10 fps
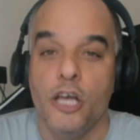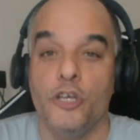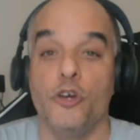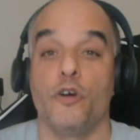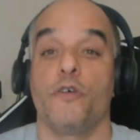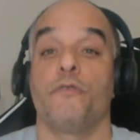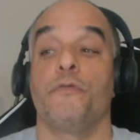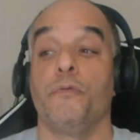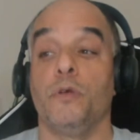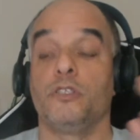your
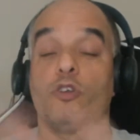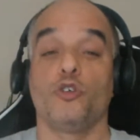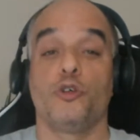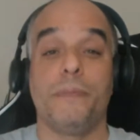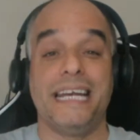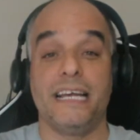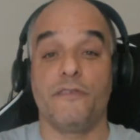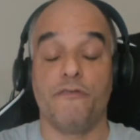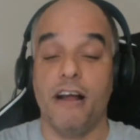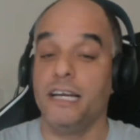social media
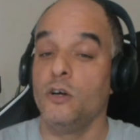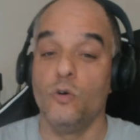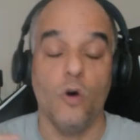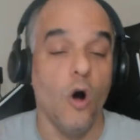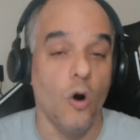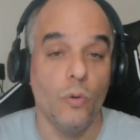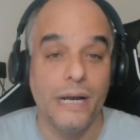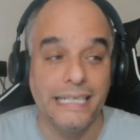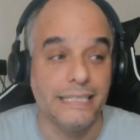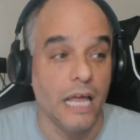friend who always